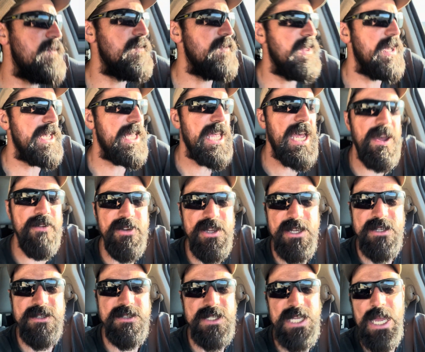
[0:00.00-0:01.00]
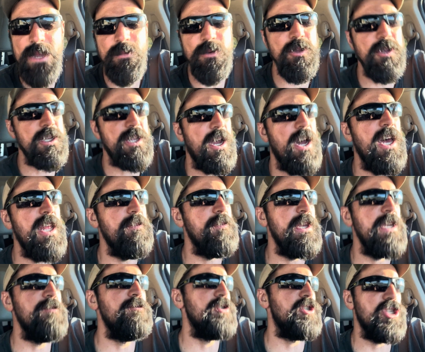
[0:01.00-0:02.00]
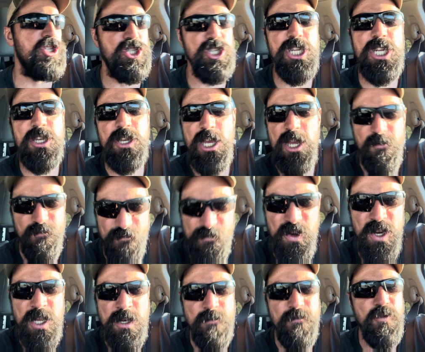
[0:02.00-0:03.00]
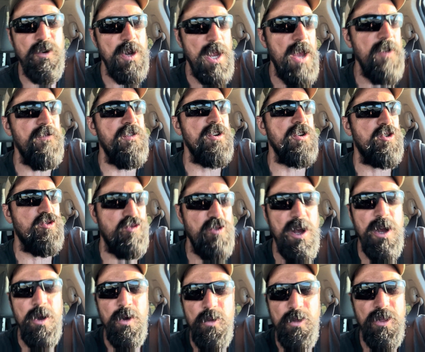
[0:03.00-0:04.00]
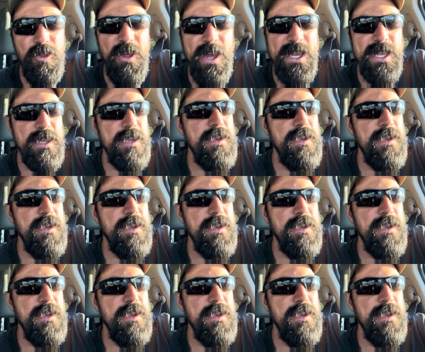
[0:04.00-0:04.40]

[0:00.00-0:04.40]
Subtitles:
like having a stable economy. We just need infinite forever growth. Like